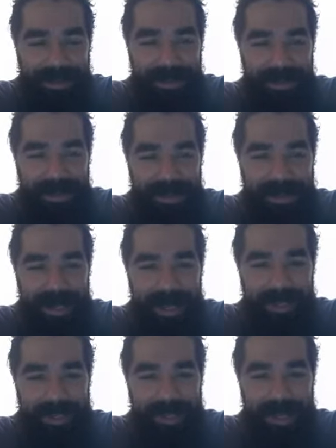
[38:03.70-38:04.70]
doing his
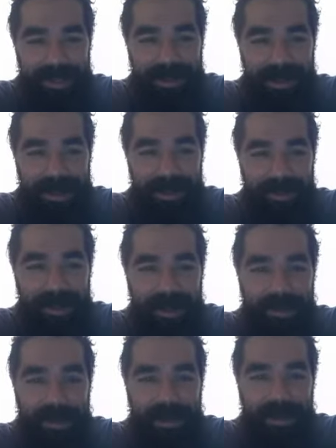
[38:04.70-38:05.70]
taxes, calculating
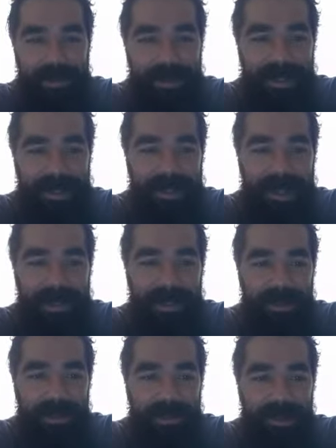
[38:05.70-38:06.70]
Bitcoin shit. We just got
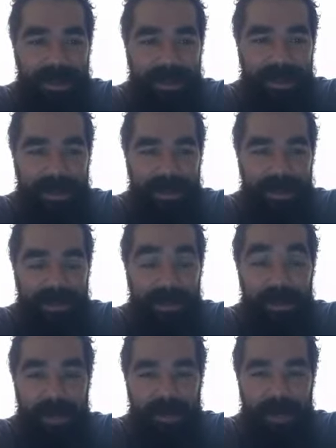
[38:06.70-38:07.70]
the new fucking, the
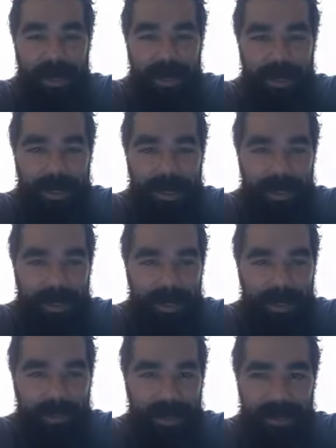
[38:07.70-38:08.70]
word on how to
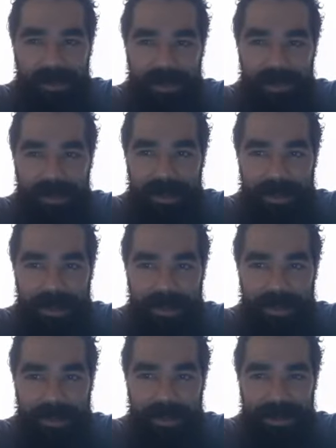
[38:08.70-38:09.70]
calculate Bitcoin for your
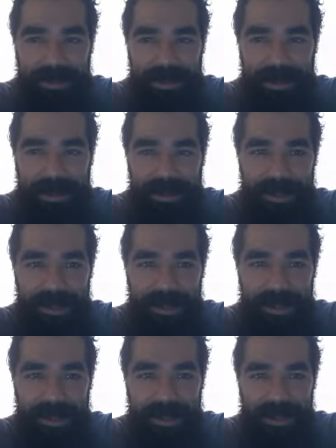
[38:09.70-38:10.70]
taxes or some shit.
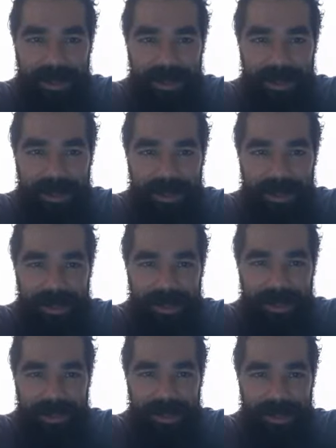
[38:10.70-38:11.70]

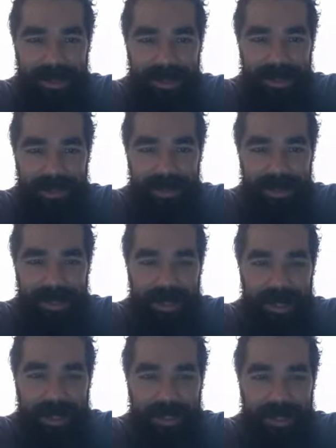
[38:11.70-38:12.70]
He's a, he's a big
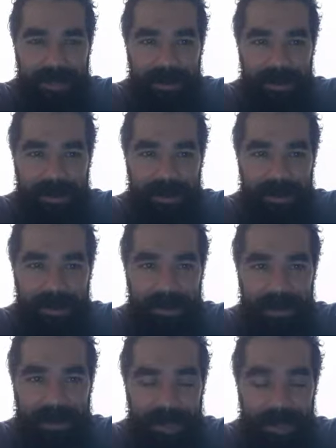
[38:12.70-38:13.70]
guy in that world.
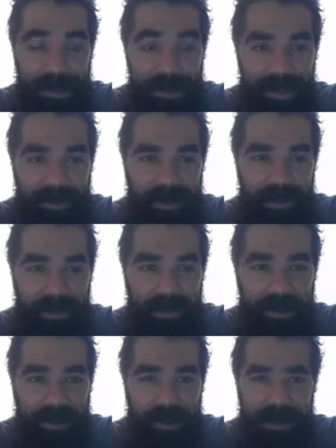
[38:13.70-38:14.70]
I should hit him up
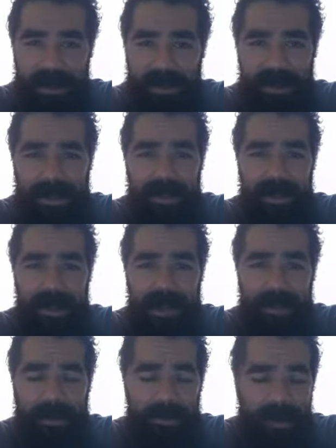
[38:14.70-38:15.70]
eventually. He doesn't
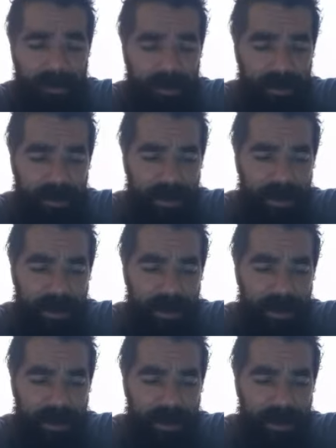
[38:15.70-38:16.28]
understand me. When people,